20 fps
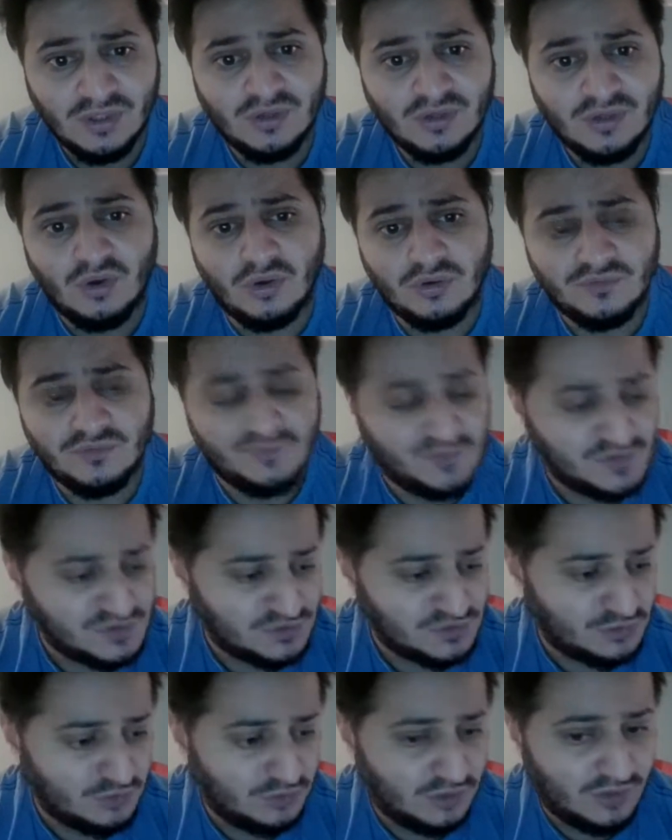or a
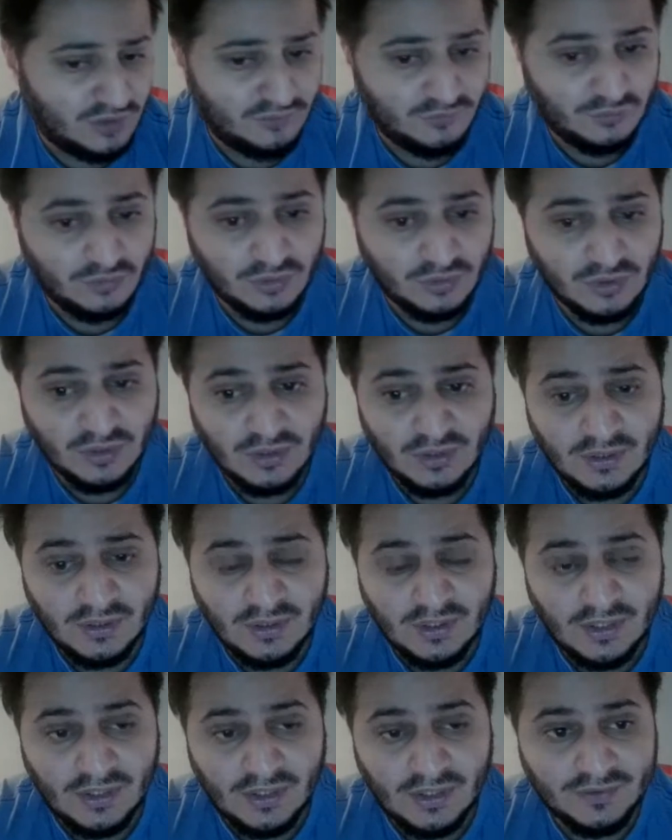physical level.
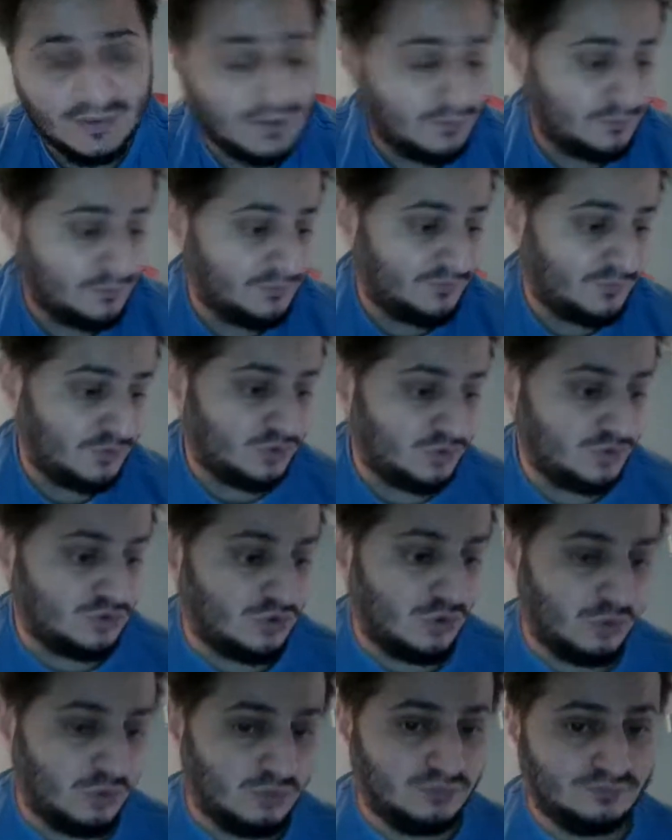And before I
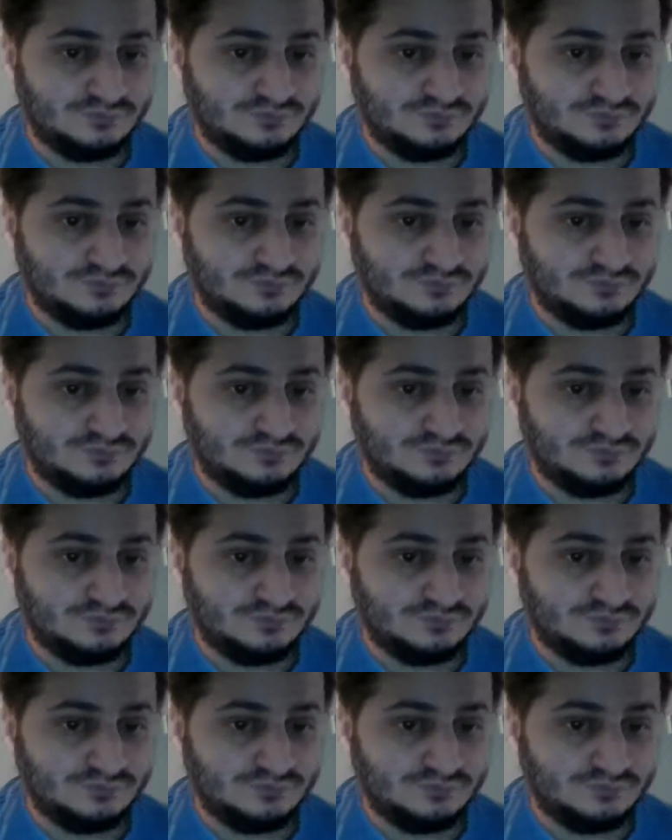go,